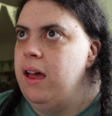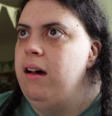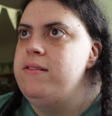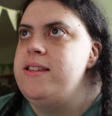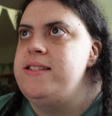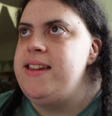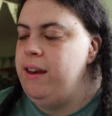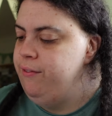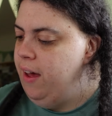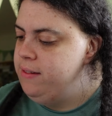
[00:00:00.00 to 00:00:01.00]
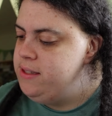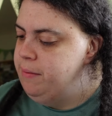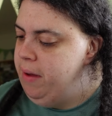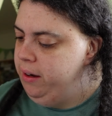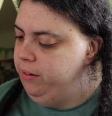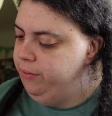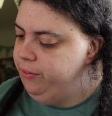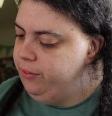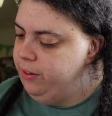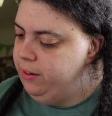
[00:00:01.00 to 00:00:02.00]
Oh, so that's 10,000 a
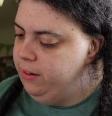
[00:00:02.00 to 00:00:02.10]
month.